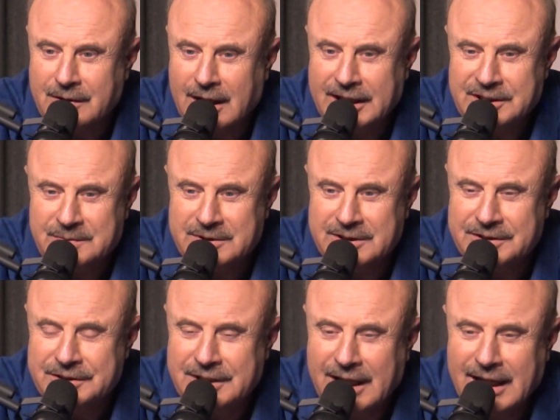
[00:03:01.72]
Christ was
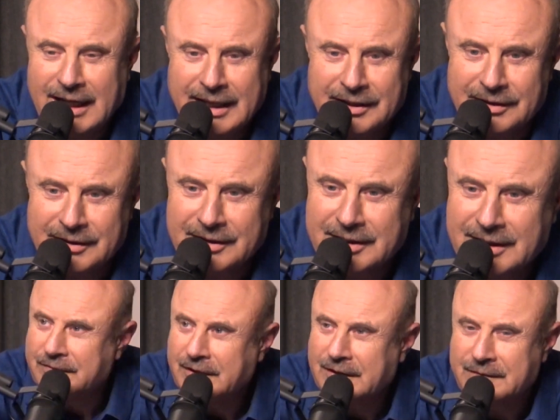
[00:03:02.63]
a child,
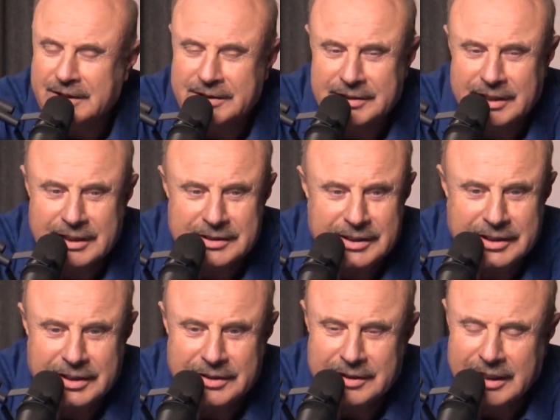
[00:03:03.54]
50,
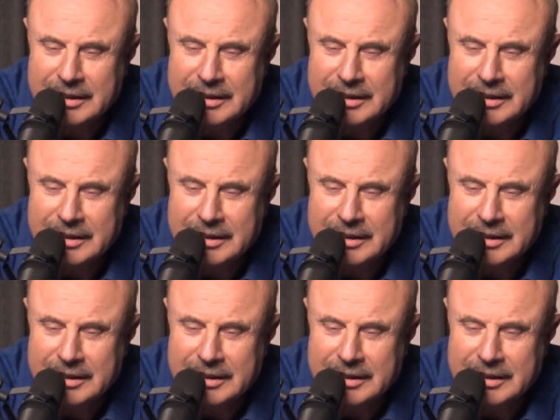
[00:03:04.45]
60 years.